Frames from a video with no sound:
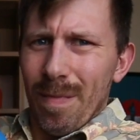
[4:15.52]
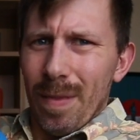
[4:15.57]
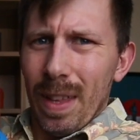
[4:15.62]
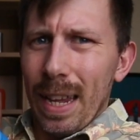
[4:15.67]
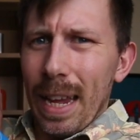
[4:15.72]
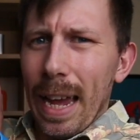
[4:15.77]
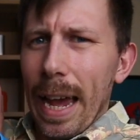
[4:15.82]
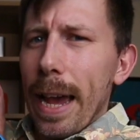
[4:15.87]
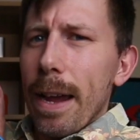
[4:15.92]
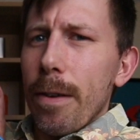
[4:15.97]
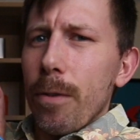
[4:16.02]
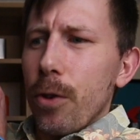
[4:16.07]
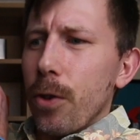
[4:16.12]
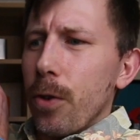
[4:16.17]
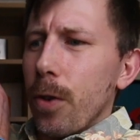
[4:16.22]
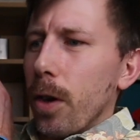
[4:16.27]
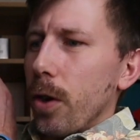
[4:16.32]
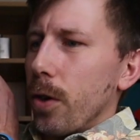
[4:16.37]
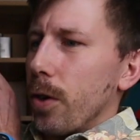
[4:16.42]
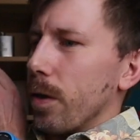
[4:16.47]
The care
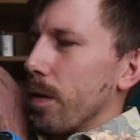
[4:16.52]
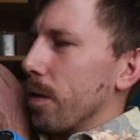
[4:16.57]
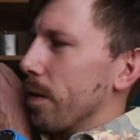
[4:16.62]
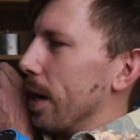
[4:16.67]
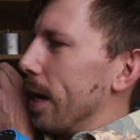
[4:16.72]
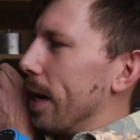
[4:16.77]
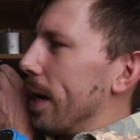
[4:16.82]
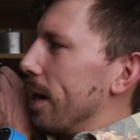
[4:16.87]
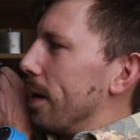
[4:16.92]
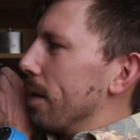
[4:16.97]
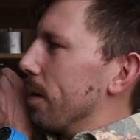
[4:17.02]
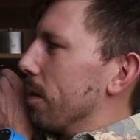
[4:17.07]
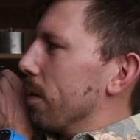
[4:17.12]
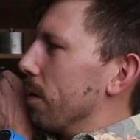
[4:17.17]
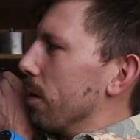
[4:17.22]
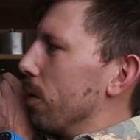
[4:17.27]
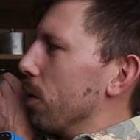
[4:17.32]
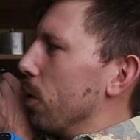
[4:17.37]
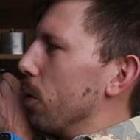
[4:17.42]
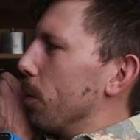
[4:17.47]
instructions. It is
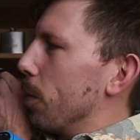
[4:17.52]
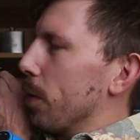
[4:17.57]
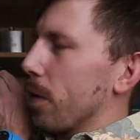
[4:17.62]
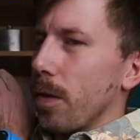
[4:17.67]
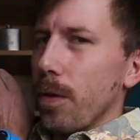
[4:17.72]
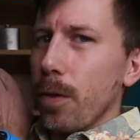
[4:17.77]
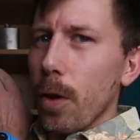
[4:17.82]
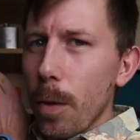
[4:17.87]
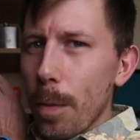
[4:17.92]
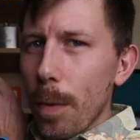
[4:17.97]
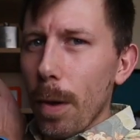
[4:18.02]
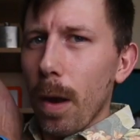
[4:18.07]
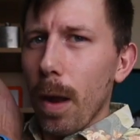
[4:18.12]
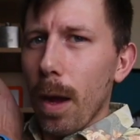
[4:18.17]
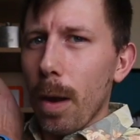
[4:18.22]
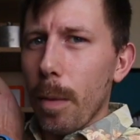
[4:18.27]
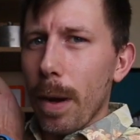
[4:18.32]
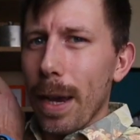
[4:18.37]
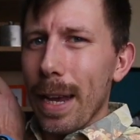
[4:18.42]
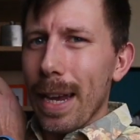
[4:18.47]
super
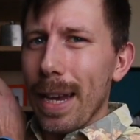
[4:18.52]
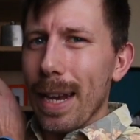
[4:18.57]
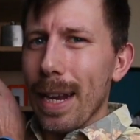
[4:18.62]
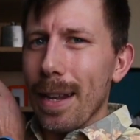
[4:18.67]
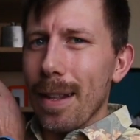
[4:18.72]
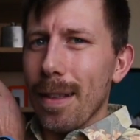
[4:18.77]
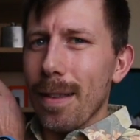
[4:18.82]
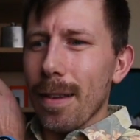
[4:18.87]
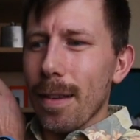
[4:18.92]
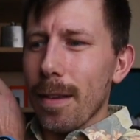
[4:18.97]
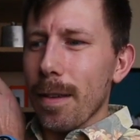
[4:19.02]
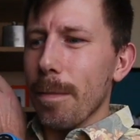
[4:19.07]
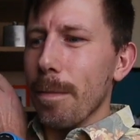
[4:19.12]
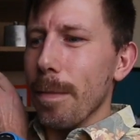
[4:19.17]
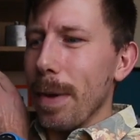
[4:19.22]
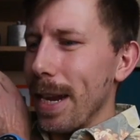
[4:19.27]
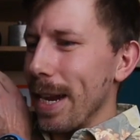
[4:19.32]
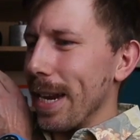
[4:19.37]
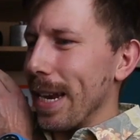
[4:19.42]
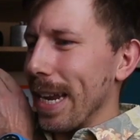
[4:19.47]
lightweight, and it does
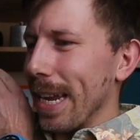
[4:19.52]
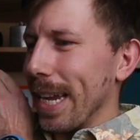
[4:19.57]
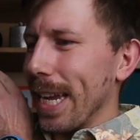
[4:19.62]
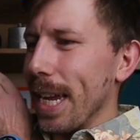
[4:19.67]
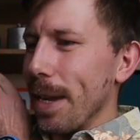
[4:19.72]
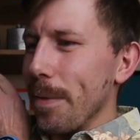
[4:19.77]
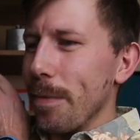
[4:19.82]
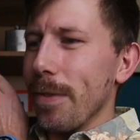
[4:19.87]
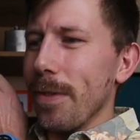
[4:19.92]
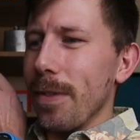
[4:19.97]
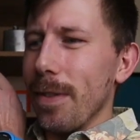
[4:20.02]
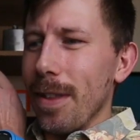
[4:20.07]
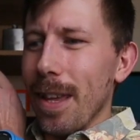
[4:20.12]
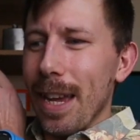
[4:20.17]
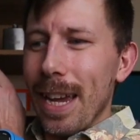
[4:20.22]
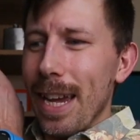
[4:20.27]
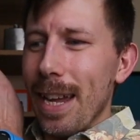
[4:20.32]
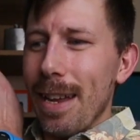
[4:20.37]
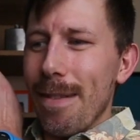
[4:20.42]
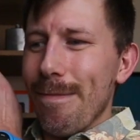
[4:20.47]
mean it keeps
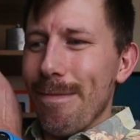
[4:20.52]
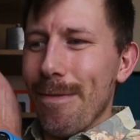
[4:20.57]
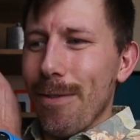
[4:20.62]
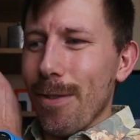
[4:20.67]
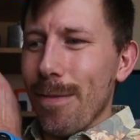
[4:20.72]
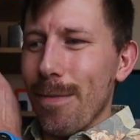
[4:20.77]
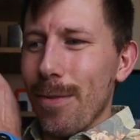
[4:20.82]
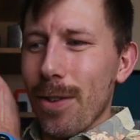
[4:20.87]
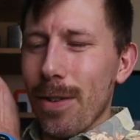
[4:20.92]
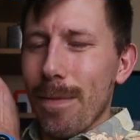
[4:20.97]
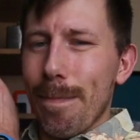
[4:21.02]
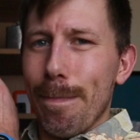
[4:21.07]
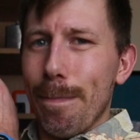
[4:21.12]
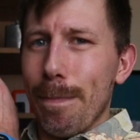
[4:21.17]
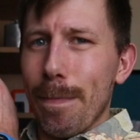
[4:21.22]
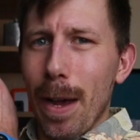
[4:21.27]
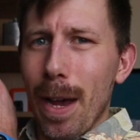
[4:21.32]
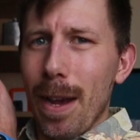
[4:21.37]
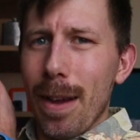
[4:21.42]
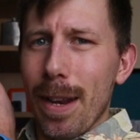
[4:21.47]
the heat from just
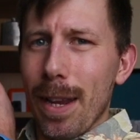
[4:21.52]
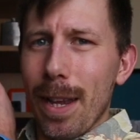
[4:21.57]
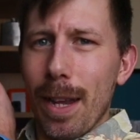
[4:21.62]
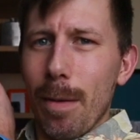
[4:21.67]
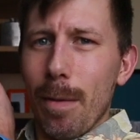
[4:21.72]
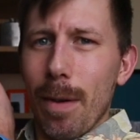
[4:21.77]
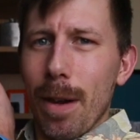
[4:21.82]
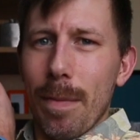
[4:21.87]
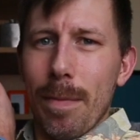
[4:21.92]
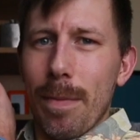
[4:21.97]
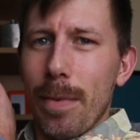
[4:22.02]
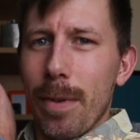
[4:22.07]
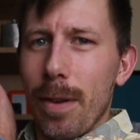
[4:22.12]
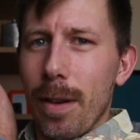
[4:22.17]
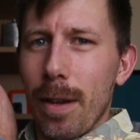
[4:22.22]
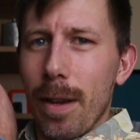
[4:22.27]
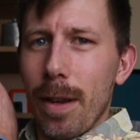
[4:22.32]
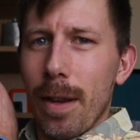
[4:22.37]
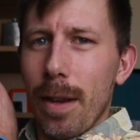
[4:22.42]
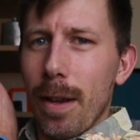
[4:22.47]
burning you up,
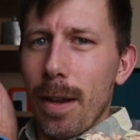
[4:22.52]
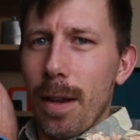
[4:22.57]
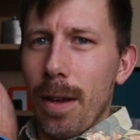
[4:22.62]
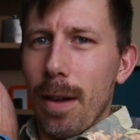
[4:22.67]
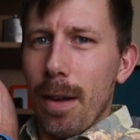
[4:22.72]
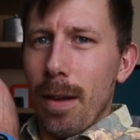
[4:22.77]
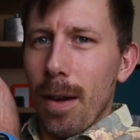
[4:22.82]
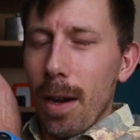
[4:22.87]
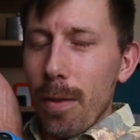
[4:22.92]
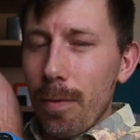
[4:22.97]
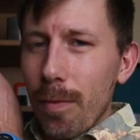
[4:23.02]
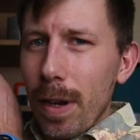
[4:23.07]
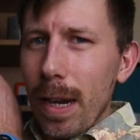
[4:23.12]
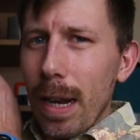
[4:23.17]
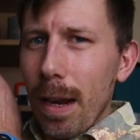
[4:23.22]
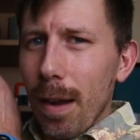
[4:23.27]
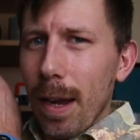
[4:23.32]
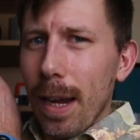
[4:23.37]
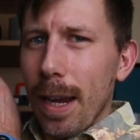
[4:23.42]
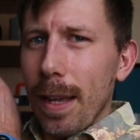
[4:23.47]
and I
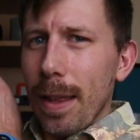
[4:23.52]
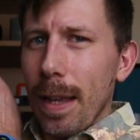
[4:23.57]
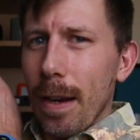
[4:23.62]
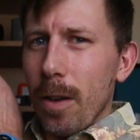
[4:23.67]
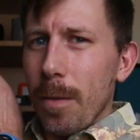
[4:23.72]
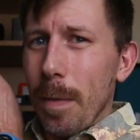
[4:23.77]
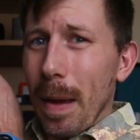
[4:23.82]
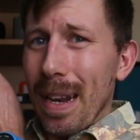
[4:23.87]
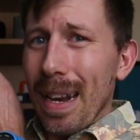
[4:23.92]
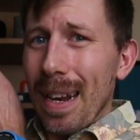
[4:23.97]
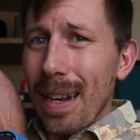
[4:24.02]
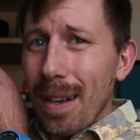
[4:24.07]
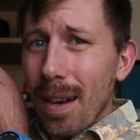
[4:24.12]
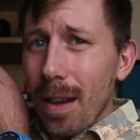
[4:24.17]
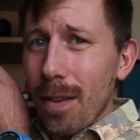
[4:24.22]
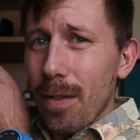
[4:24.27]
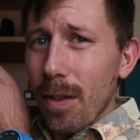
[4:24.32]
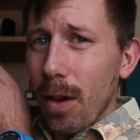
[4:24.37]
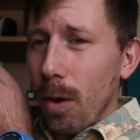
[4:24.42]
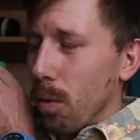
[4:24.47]
really like it in that respect, and it
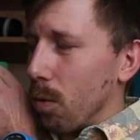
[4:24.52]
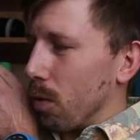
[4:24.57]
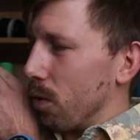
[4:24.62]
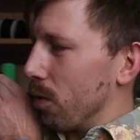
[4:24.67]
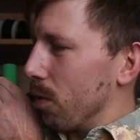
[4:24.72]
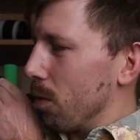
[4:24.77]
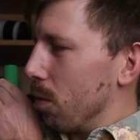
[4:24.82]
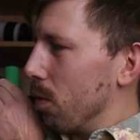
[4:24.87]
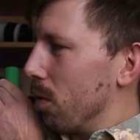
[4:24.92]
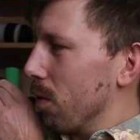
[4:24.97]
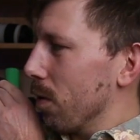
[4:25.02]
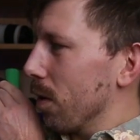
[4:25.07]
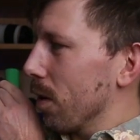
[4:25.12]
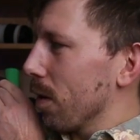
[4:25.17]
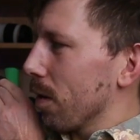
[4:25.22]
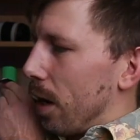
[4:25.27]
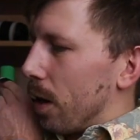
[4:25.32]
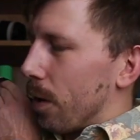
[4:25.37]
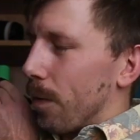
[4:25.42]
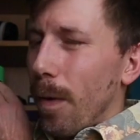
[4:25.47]
doesn't hold on to
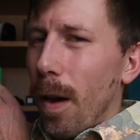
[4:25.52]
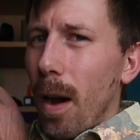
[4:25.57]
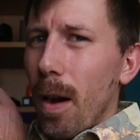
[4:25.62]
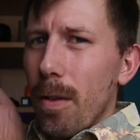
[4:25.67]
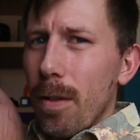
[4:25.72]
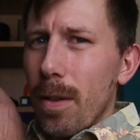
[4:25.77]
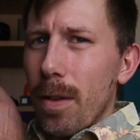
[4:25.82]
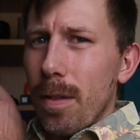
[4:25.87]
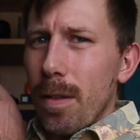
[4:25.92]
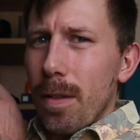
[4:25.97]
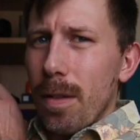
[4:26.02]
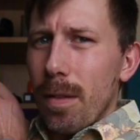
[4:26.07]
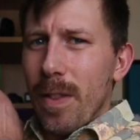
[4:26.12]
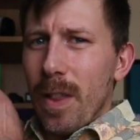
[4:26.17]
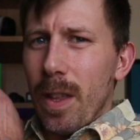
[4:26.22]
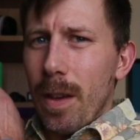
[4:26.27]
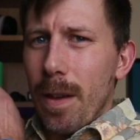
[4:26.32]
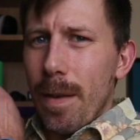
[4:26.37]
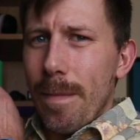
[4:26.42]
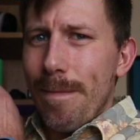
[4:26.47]
water. As far as
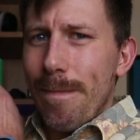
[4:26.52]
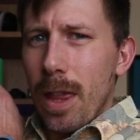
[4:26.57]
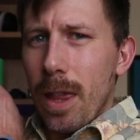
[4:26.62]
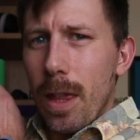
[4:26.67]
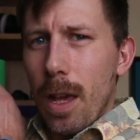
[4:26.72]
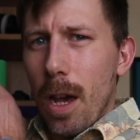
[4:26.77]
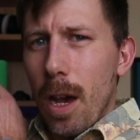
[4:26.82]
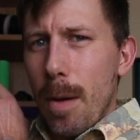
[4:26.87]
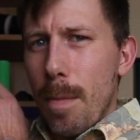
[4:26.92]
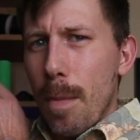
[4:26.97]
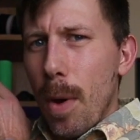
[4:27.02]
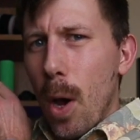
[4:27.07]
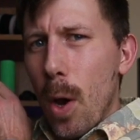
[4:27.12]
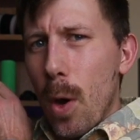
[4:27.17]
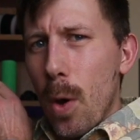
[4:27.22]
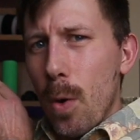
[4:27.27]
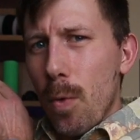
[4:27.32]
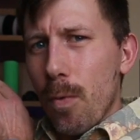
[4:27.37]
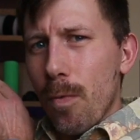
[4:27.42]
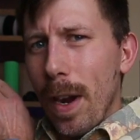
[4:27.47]
the
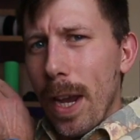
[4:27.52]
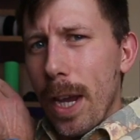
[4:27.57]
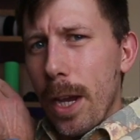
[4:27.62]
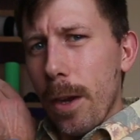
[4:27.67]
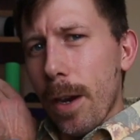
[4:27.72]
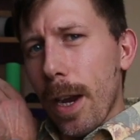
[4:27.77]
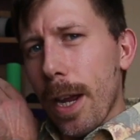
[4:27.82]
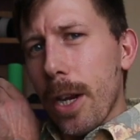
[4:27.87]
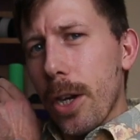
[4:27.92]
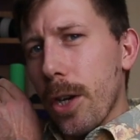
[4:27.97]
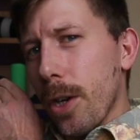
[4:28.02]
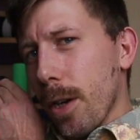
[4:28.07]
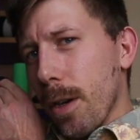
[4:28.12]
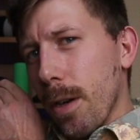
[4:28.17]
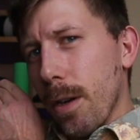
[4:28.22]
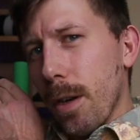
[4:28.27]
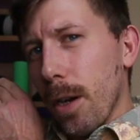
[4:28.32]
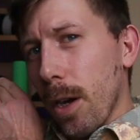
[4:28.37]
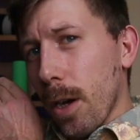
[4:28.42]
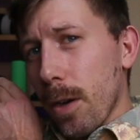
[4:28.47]
thermo
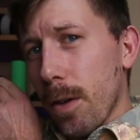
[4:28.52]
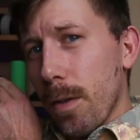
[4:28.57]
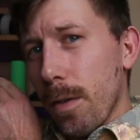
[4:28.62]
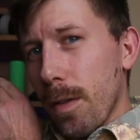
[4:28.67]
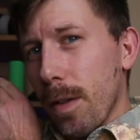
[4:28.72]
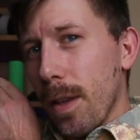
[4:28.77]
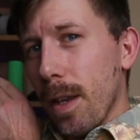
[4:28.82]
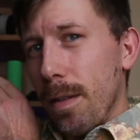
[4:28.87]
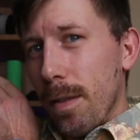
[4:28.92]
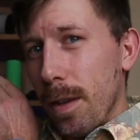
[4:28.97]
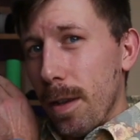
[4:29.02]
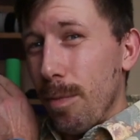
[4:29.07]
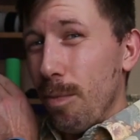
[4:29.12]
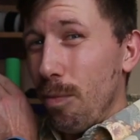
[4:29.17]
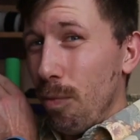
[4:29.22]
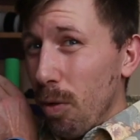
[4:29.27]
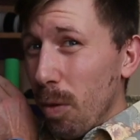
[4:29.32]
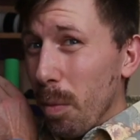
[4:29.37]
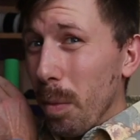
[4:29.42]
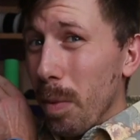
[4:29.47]
regulation goes, this is
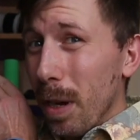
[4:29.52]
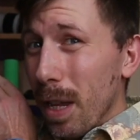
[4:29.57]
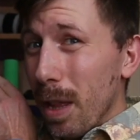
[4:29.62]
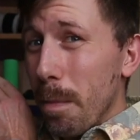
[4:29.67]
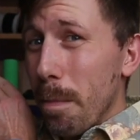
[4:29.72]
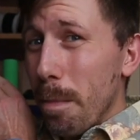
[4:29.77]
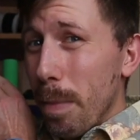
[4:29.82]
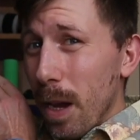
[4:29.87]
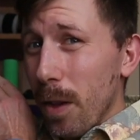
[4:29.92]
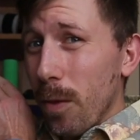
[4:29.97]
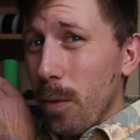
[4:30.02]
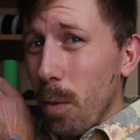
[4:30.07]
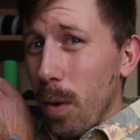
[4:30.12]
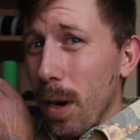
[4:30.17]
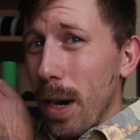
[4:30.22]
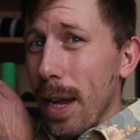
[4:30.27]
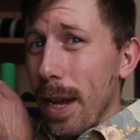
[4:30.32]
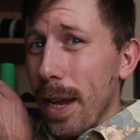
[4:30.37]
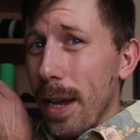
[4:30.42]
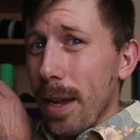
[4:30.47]
probably the best
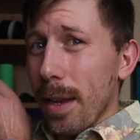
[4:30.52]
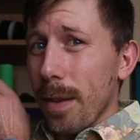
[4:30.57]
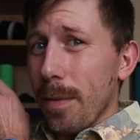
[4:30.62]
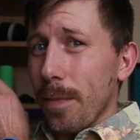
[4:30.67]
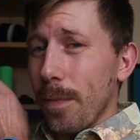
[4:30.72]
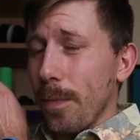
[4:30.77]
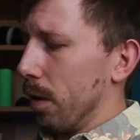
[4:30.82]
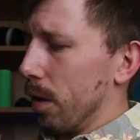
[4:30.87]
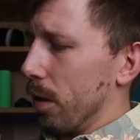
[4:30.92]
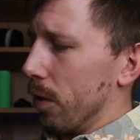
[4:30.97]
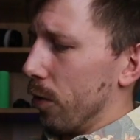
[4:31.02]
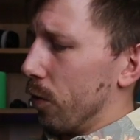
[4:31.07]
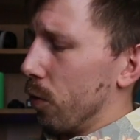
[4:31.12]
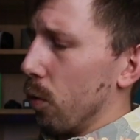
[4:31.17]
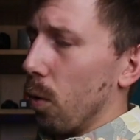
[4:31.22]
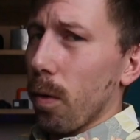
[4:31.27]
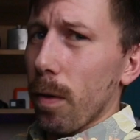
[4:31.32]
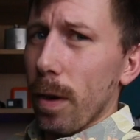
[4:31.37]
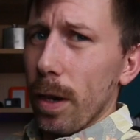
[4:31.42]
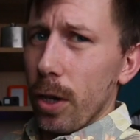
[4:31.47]
one here.
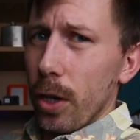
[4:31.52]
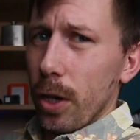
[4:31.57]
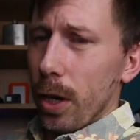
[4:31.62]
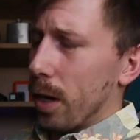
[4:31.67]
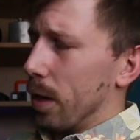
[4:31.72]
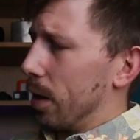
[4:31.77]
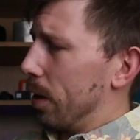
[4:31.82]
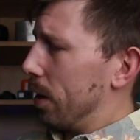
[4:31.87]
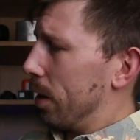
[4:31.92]
Storage.